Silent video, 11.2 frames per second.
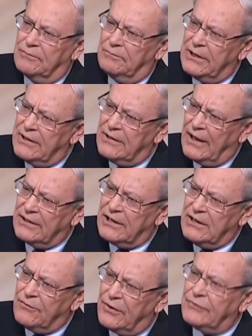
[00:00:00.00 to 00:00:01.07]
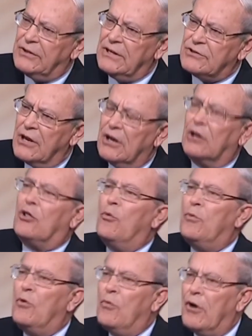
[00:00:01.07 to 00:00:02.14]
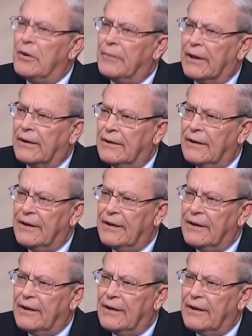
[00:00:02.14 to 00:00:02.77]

mid nineteen fifties, global warming.